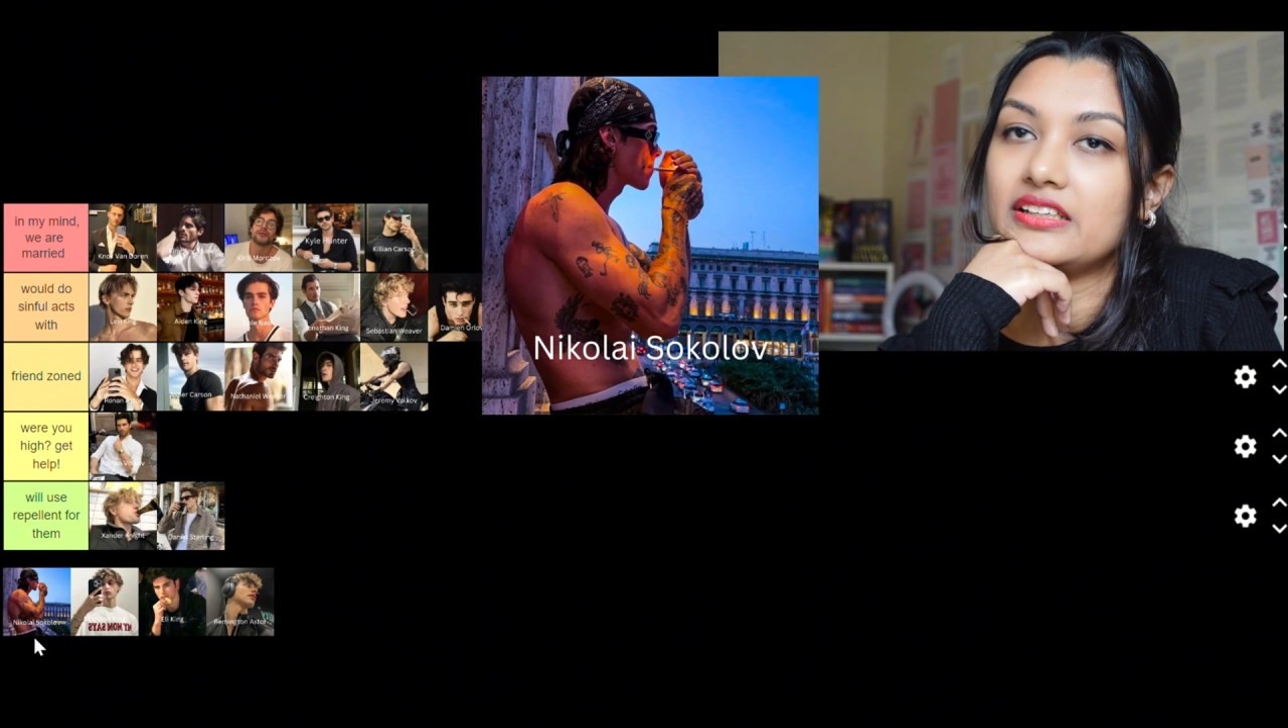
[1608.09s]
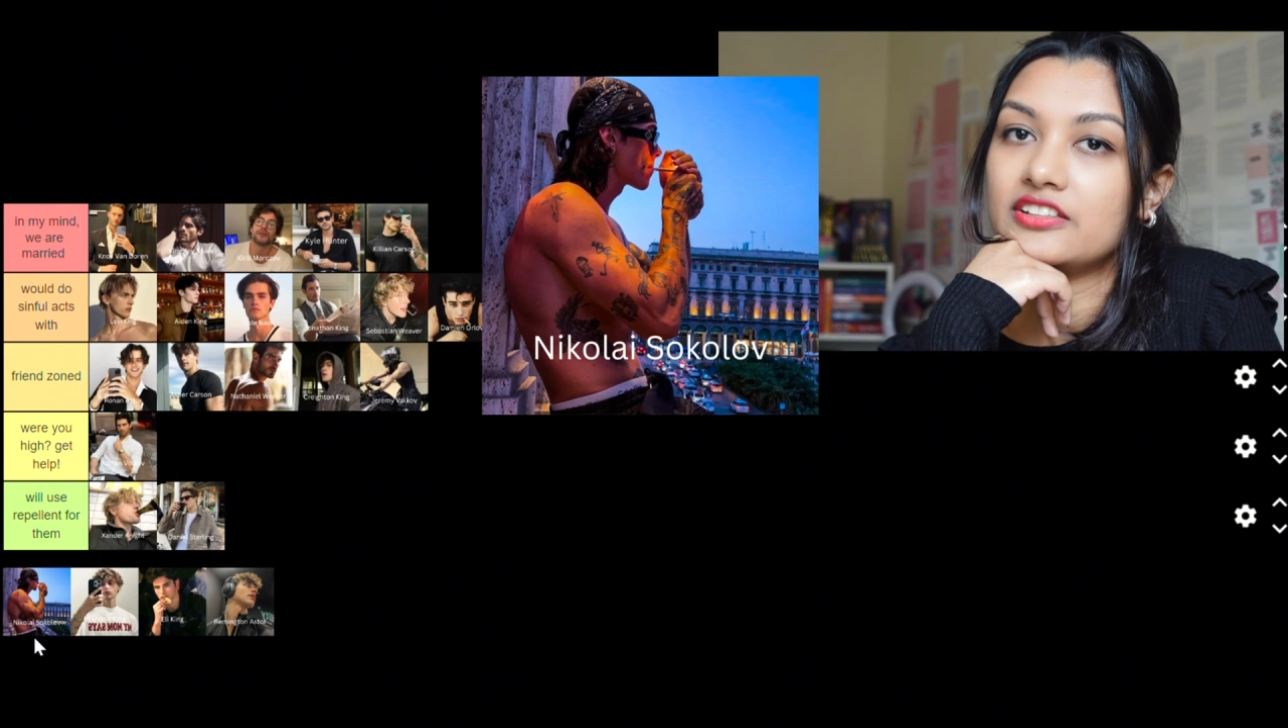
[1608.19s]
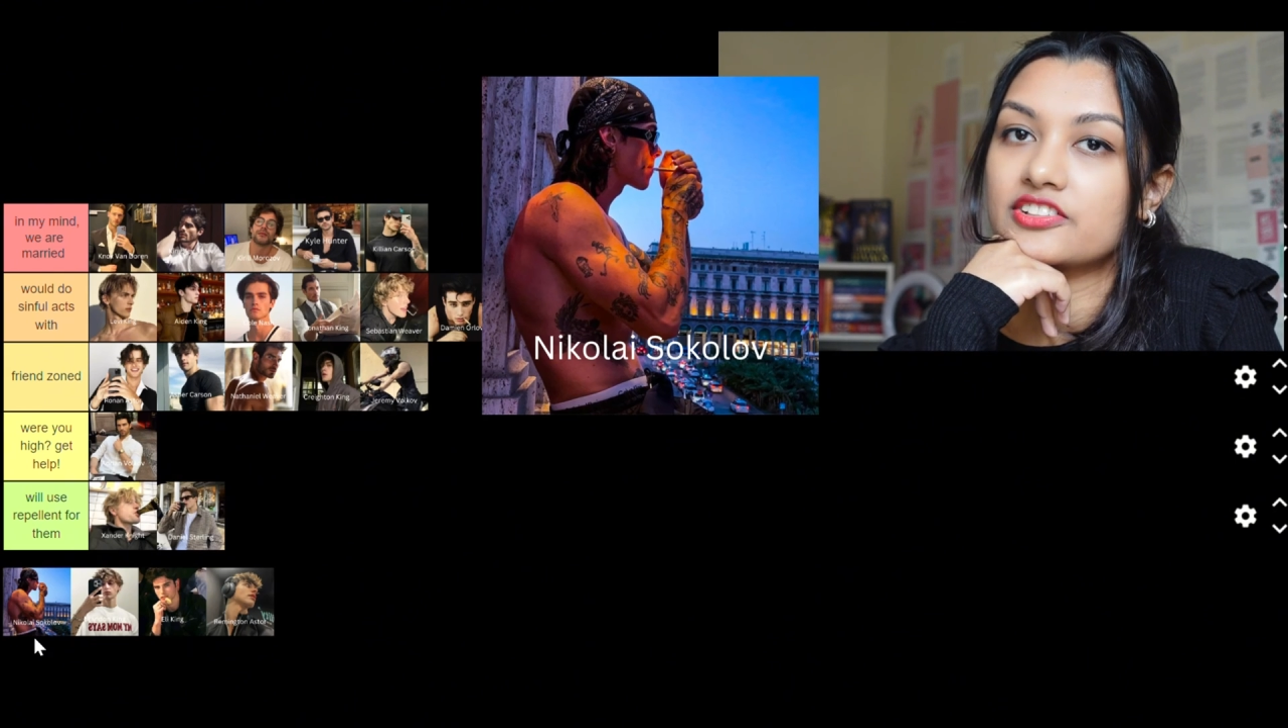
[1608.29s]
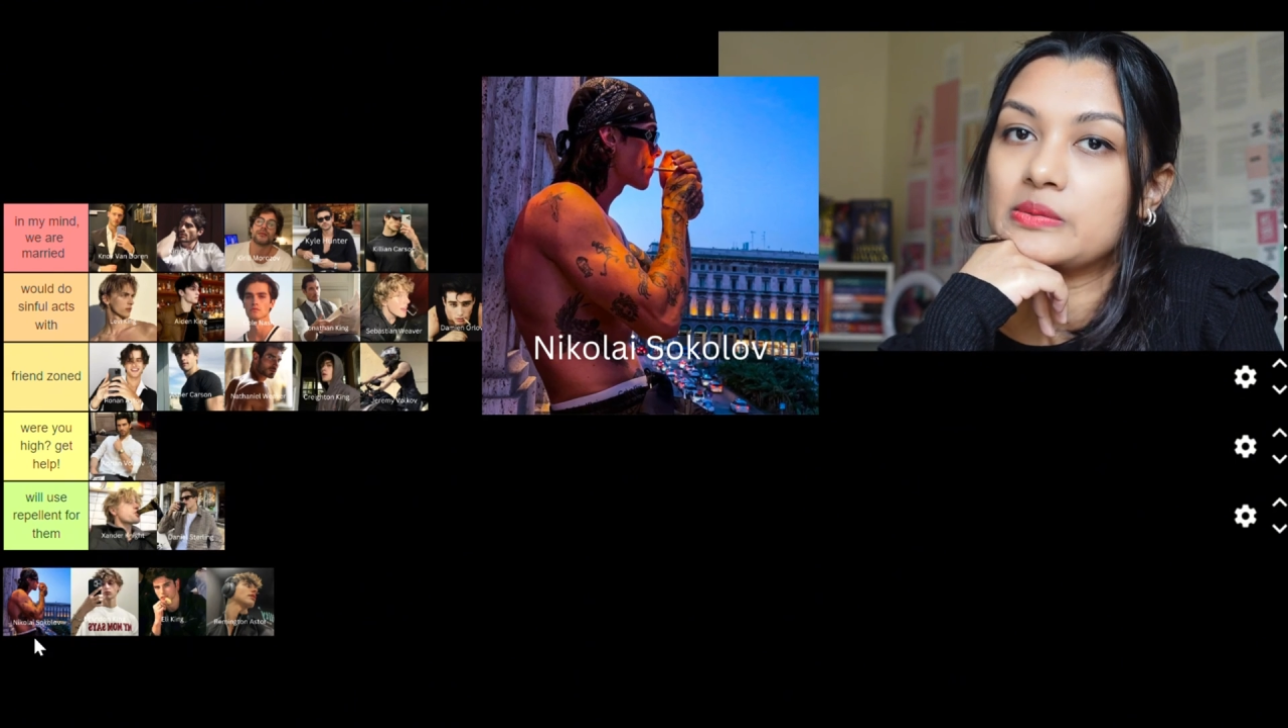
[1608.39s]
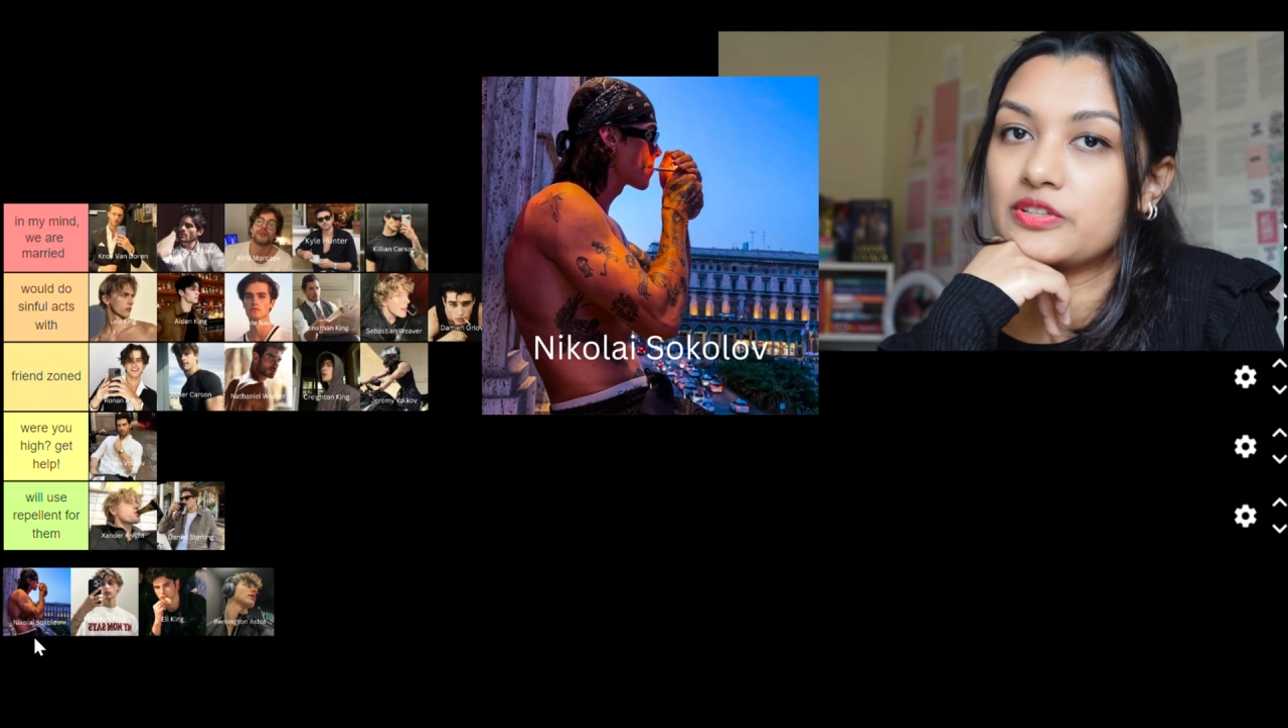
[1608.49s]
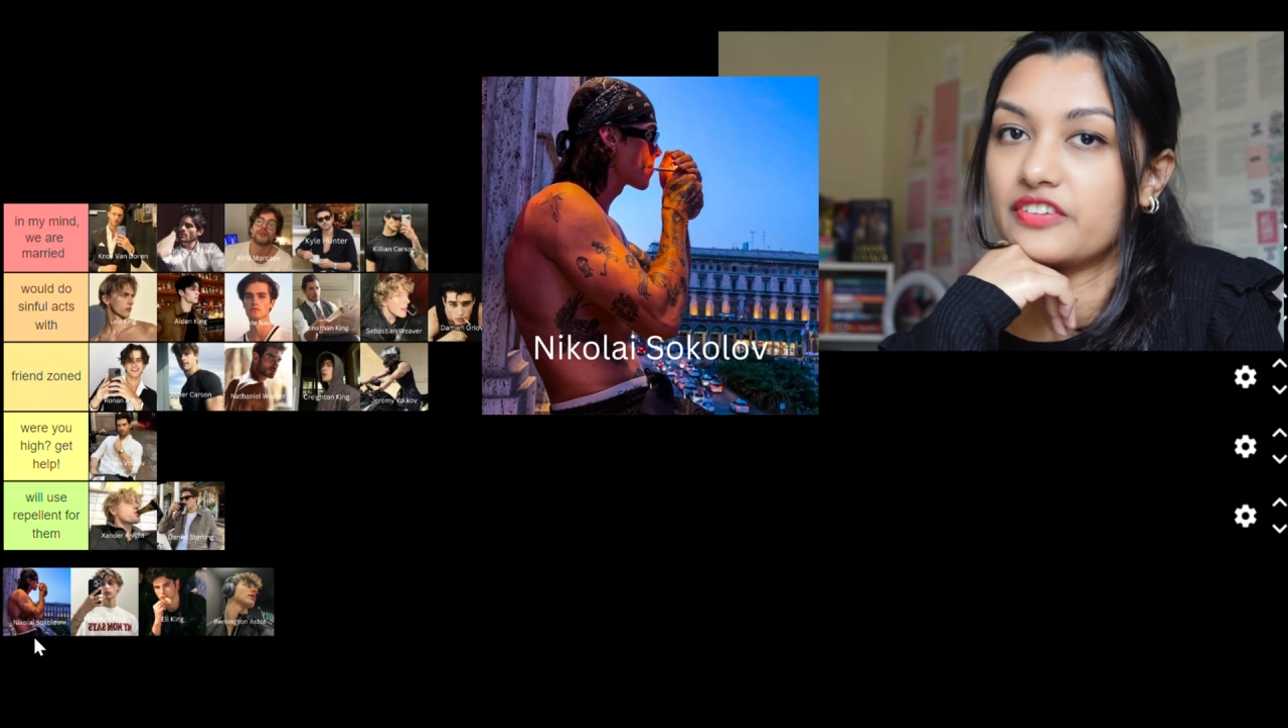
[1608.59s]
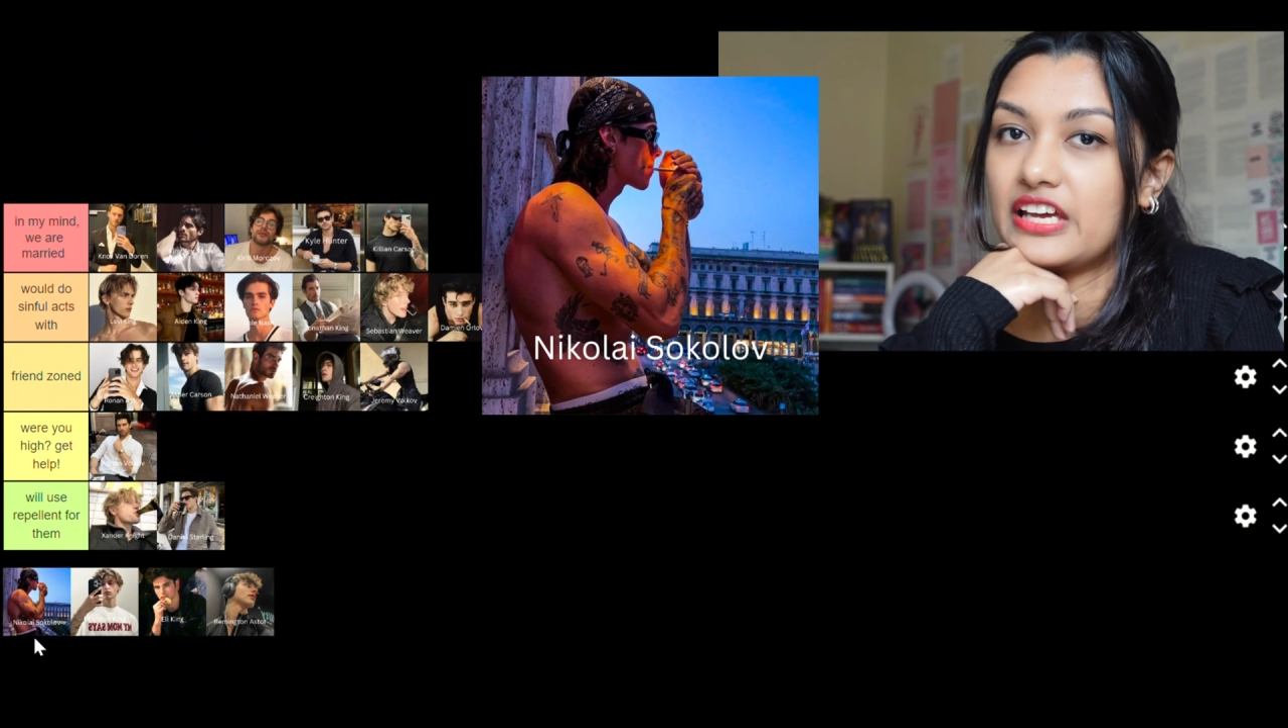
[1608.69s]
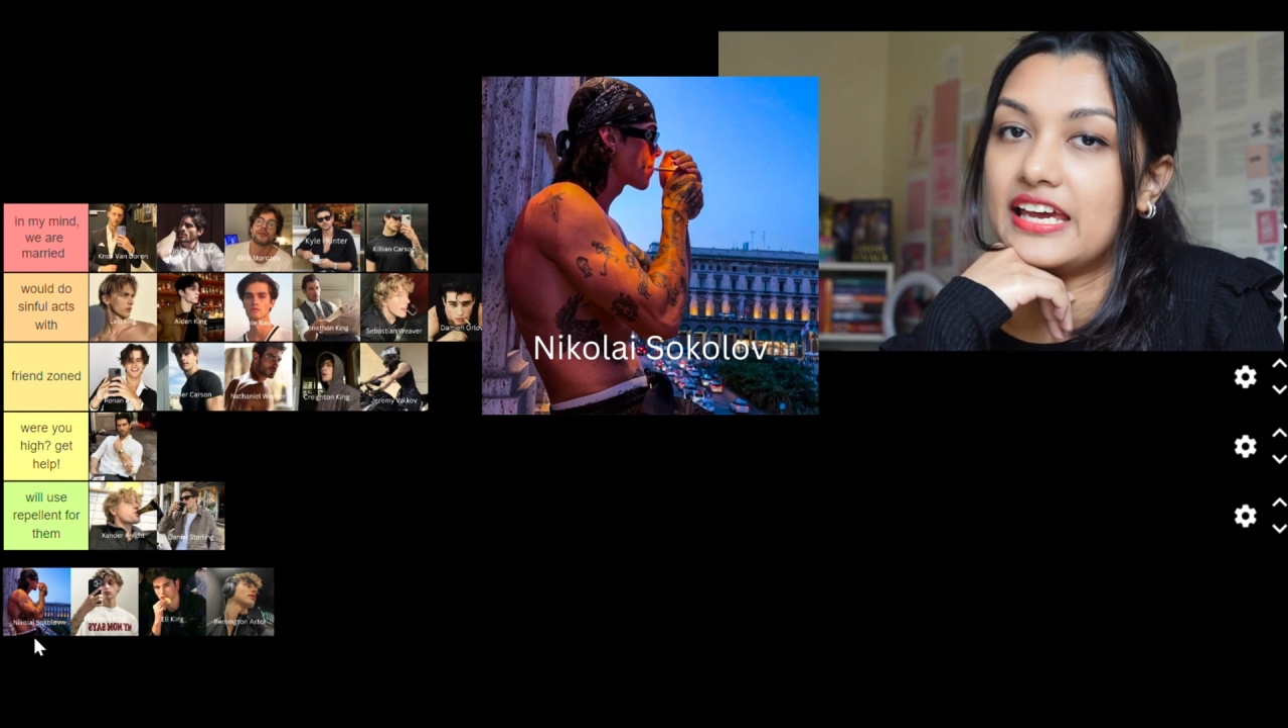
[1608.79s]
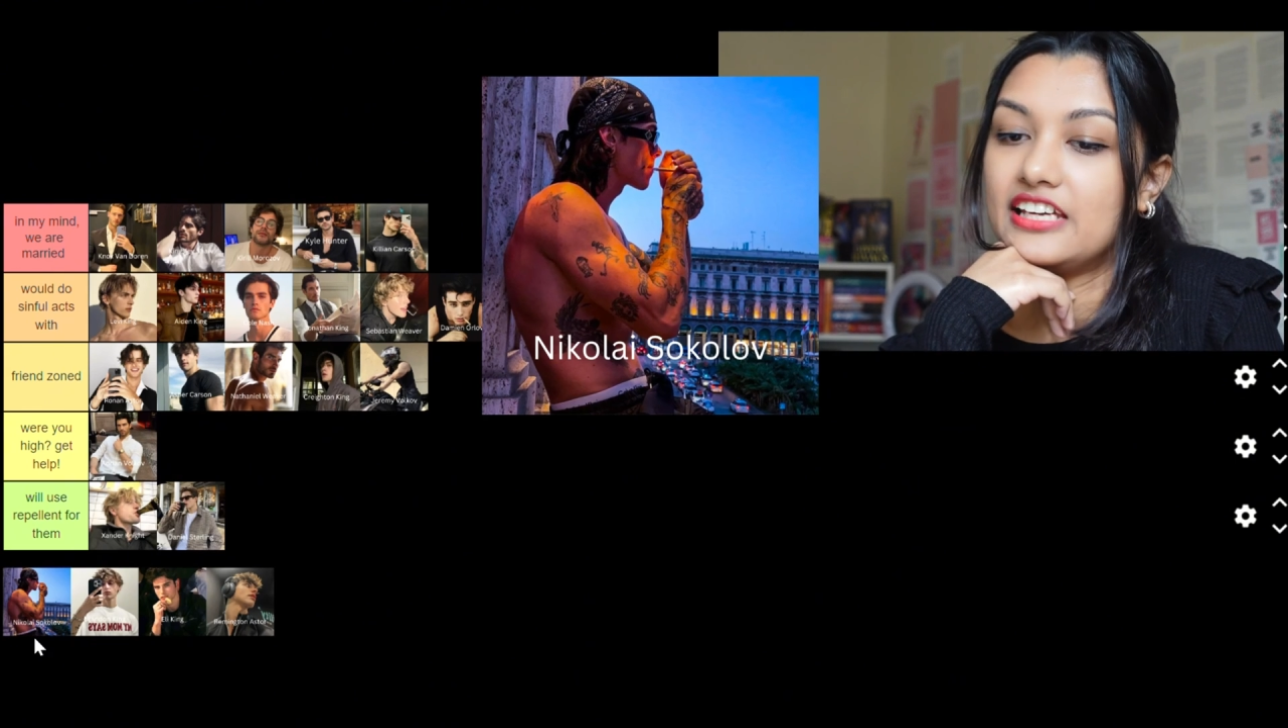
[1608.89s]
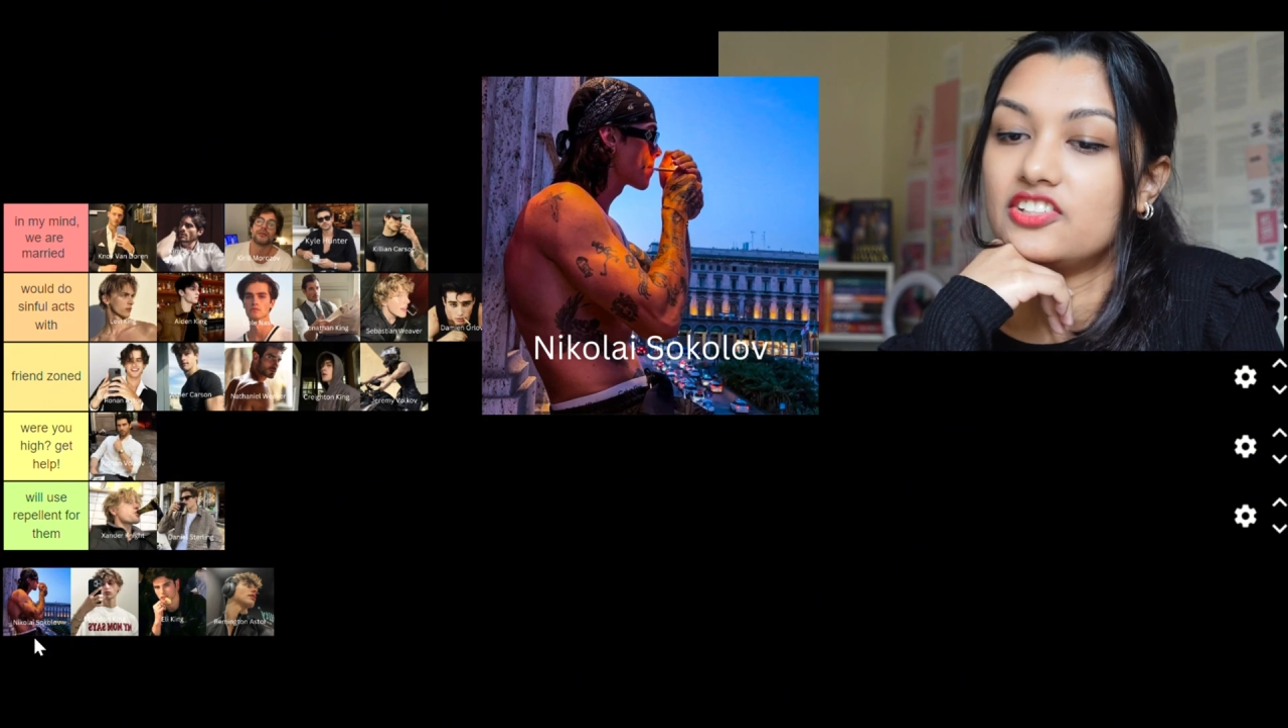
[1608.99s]
in terms of
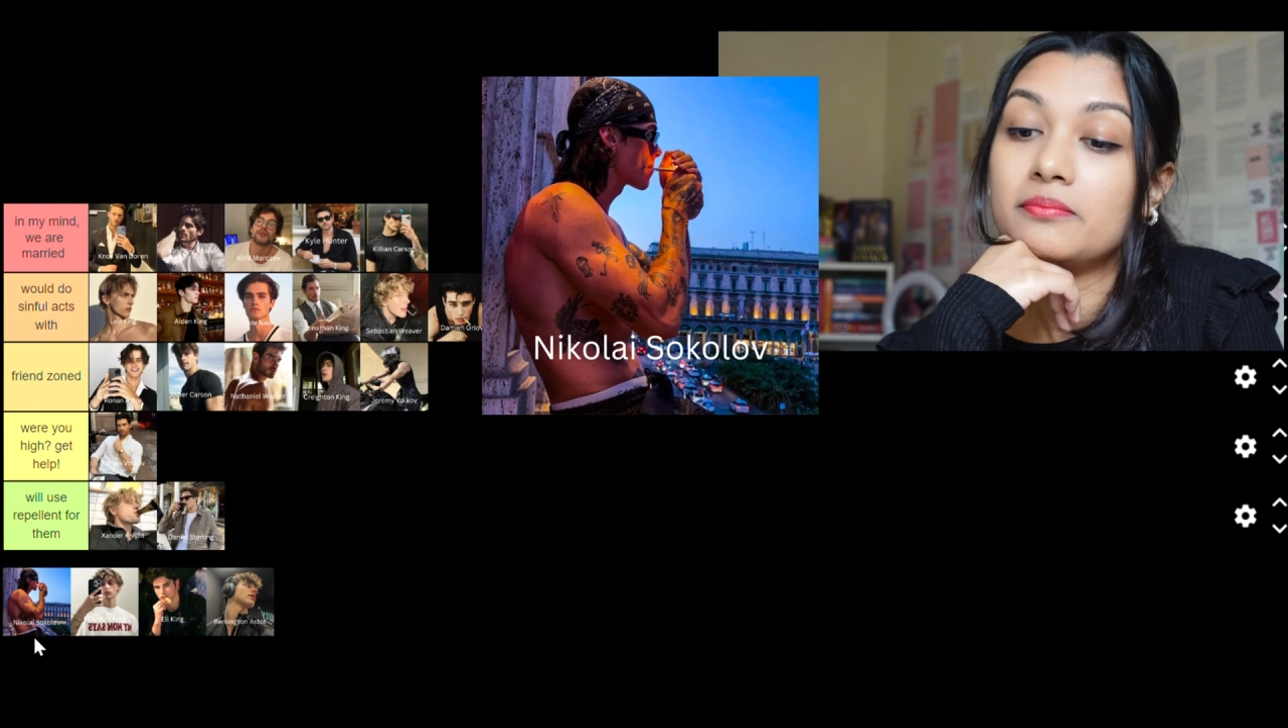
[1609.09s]
age,